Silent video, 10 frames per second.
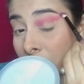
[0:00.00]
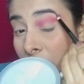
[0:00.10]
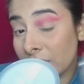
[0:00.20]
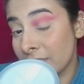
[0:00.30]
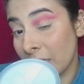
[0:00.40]

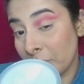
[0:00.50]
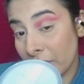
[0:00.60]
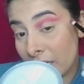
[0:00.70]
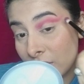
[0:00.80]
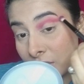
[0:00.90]
with the same
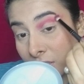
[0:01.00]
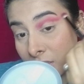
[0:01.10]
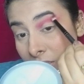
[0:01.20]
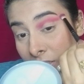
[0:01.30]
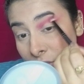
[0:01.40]

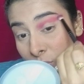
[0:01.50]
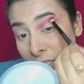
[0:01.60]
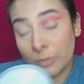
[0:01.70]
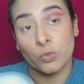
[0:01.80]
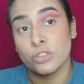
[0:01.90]
brush in the
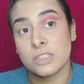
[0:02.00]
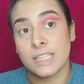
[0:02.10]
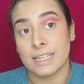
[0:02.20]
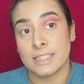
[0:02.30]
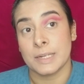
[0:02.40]
swirling motion.
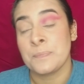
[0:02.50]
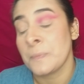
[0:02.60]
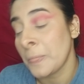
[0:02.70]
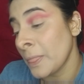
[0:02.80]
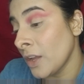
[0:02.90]
That's it.
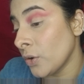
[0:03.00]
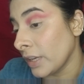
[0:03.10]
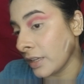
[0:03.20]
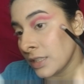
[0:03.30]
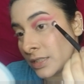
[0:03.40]

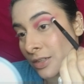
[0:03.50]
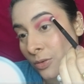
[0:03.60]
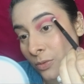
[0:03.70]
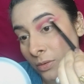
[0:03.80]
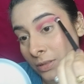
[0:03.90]
Okay,
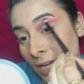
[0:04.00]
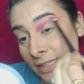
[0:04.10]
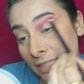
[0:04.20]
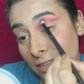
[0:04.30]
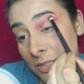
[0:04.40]
now I
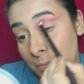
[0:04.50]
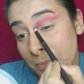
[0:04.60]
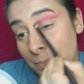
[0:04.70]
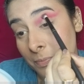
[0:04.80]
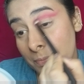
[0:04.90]
think this
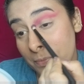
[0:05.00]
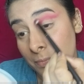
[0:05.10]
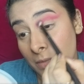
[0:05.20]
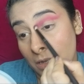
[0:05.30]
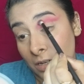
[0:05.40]

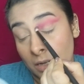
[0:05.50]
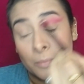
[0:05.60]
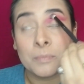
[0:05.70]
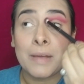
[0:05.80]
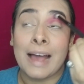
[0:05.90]

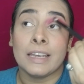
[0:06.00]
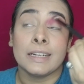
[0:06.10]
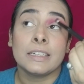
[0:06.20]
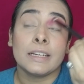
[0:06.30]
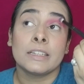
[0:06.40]

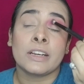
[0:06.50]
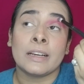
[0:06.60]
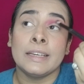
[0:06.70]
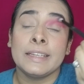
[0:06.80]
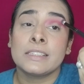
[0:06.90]
palette, it
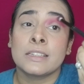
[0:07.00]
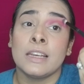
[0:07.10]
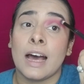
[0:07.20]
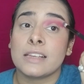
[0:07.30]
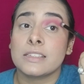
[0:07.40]
released
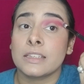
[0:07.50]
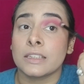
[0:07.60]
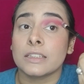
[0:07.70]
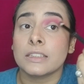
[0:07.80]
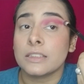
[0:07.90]
last
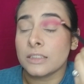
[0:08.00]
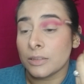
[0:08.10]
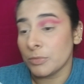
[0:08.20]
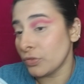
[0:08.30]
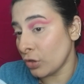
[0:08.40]
year
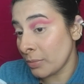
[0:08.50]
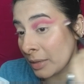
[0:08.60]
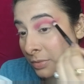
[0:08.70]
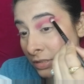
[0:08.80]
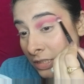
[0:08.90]
before
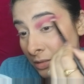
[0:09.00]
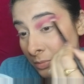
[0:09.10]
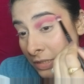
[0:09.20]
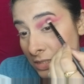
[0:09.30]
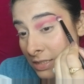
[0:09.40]
my birthday,
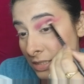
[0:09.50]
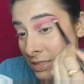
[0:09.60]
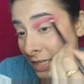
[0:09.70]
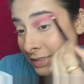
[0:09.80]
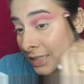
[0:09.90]
because
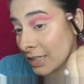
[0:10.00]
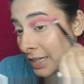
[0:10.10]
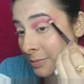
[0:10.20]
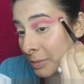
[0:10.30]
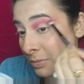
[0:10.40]
since I think
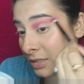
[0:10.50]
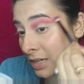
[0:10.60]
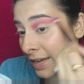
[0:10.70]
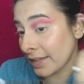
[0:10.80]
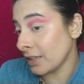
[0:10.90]
I remember
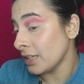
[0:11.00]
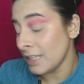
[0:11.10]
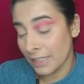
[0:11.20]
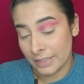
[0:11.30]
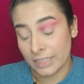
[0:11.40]
I
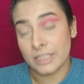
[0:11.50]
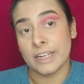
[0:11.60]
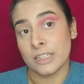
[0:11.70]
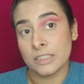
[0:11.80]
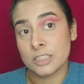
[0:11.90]

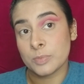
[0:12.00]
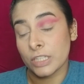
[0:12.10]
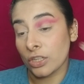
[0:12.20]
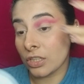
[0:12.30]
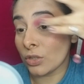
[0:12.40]
recreated this
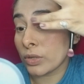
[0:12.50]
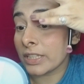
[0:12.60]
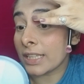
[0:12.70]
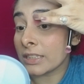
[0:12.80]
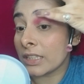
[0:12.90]
particular look
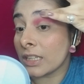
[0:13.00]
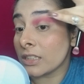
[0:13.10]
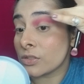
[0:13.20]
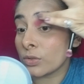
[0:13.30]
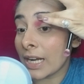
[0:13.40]
in other
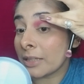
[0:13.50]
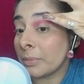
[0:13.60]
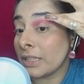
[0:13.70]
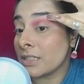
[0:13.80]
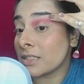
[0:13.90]
colors, so that
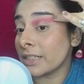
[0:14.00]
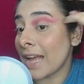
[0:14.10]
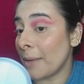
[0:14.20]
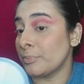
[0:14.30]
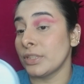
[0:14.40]
means it
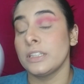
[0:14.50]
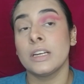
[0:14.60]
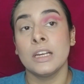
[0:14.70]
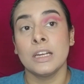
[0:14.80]
happened